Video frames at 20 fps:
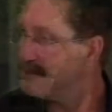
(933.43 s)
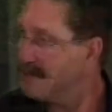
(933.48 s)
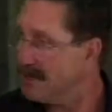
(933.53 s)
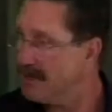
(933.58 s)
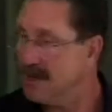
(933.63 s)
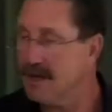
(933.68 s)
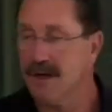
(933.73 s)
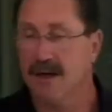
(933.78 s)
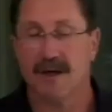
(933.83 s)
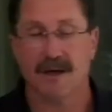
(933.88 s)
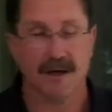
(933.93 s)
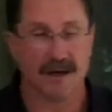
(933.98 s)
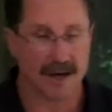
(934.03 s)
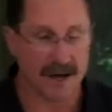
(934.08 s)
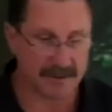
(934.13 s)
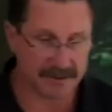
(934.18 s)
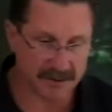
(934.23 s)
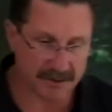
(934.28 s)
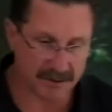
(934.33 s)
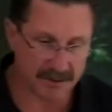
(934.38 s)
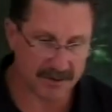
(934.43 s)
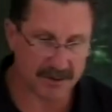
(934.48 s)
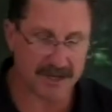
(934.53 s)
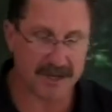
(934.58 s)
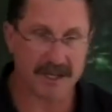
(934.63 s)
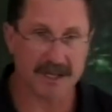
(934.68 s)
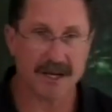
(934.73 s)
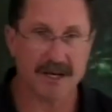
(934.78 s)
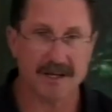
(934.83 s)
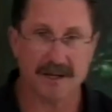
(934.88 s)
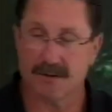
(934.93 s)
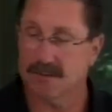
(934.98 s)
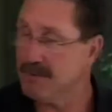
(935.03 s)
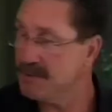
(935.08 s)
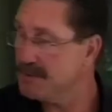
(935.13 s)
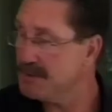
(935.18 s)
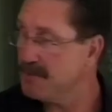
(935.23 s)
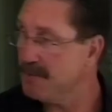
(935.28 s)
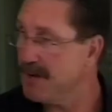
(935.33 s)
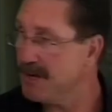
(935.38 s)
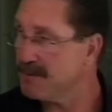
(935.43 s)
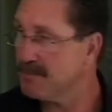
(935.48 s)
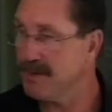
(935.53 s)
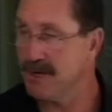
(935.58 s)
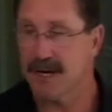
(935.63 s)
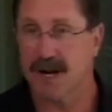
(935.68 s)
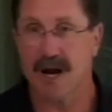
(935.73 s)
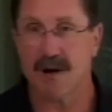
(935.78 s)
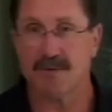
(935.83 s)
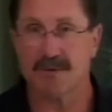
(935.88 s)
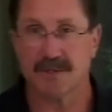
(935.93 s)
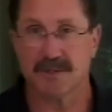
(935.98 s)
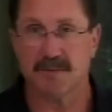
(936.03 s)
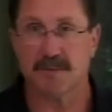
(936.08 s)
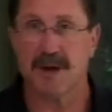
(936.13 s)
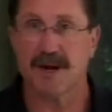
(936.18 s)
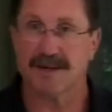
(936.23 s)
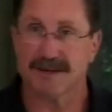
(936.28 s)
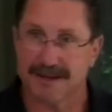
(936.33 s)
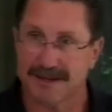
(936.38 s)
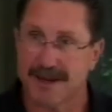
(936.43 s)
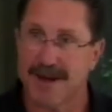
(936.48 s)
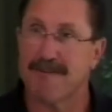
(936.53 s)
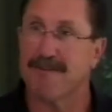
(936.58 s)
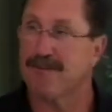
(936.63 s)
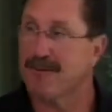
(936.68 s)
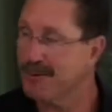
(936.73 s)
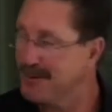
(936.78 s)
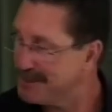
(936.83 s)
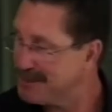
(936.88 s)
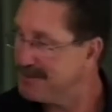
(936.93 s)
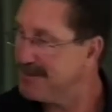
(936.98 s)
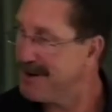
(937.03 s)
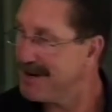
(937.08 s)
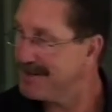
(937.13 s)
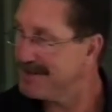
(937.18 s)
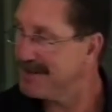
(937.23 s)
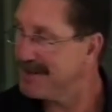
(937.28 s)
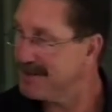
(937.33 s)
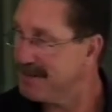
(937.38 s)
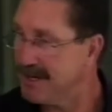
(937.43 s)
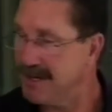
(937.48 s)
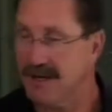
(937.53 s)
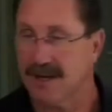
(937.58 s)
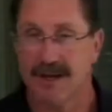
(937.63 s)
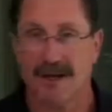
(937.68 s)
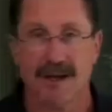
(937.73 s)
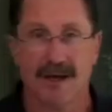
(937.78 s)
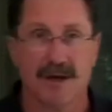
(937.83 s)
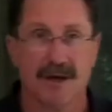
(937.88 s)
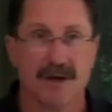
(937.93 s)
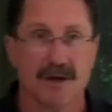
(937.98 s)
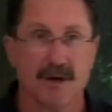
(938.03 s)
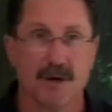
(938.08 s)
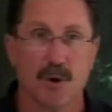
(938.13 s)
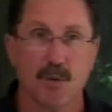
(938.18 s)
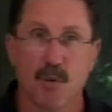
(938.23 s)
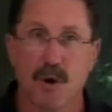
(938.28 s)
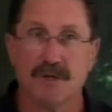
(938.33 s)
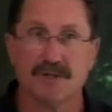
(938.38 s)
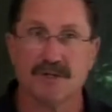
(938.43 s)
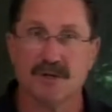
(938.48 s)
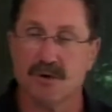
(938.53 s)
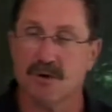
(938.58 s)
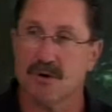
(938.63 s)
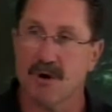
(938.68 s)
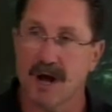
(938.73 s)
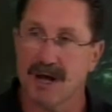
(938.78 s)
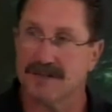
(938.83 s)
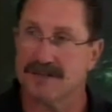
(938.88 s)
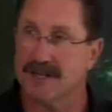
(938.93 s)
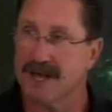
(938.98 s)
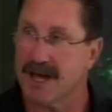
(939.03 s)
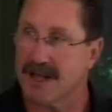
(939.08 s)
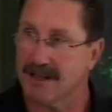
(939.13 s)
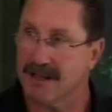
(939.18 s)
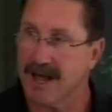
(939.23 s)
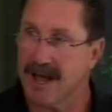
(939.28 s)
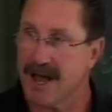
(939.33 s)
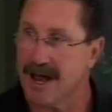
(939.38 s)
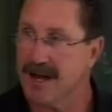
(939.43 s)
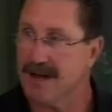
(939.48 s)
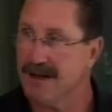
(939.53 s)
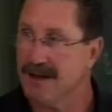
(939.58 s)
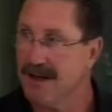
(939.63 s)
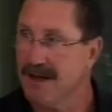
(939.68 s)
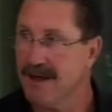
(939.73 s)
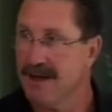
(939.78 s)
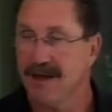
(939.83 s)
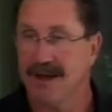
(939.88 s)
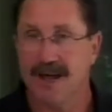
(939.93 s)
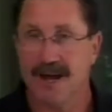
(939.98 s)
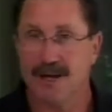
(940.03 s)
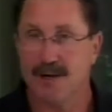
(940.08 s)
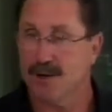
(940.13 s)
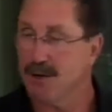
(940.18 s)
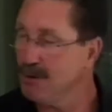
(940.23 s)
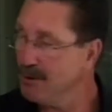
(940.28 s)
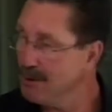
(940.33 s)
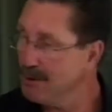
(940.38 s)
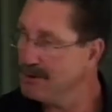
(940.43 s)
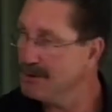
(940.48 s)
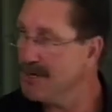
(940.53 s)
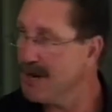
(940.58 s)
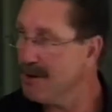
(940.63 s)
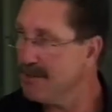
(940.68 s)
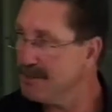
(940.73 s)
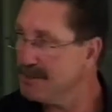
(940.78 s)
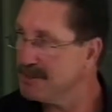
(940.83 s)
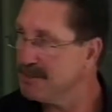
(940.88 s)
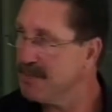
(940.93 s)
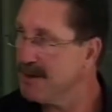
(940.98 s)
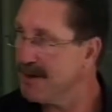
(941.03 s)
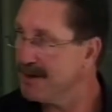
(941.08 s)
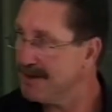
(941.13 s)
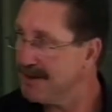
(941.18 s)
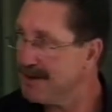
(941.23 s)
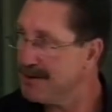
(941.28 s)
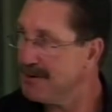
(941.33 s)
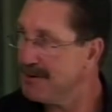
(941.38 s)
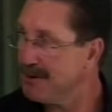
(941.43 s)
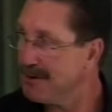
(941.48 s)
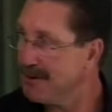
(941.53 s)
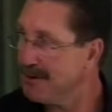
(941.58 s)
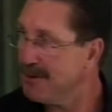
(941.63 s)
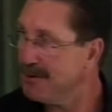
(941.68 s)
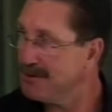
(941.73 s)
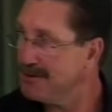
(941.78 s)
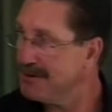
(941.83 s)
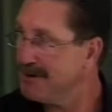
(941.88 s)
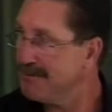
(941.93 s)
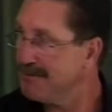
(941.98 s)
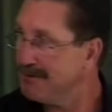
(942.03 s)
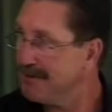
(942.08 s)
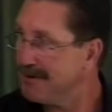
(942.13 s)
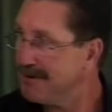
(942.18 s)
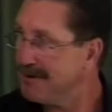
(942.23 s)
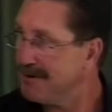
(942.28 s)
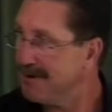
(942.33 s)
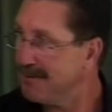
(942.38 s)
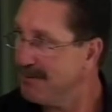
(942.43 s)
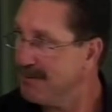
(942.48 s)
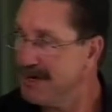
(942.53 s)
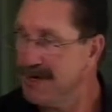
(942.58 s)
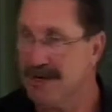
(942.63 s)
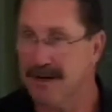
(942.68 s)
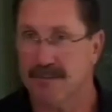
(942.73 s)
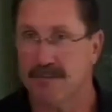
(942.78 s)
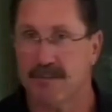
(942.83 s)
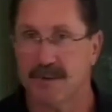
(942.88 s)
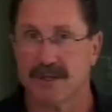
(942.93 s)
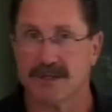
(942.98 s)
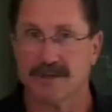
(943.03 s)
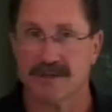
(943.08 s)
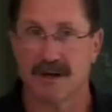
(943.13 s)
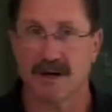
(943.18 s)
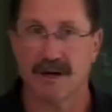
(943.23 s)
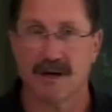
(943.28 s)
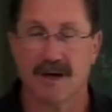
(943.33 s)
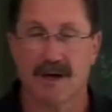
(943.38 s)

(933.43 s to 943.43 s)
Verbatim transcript: me as for you. Absolutely, and they did respect me, and I respected them for respecting me. Yeah. You know, once you cross that line and you lose that respect, then you're in a whole different arena. But uh,